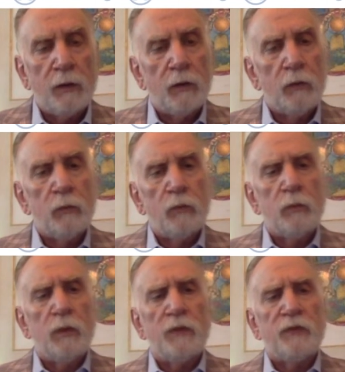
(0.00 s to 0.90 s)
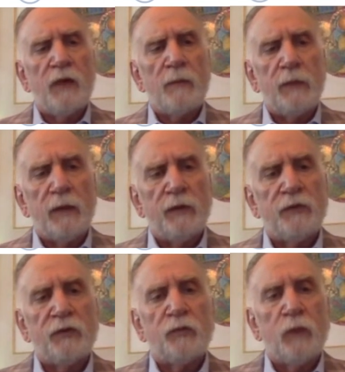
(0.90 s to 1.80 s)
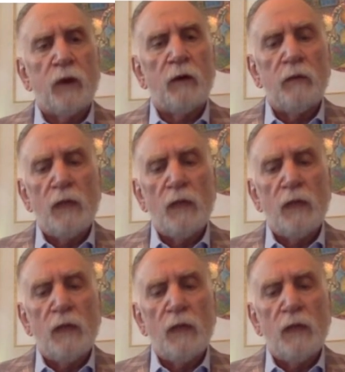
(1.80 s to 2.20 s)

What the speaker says: go, well, what does that mean? It says, well,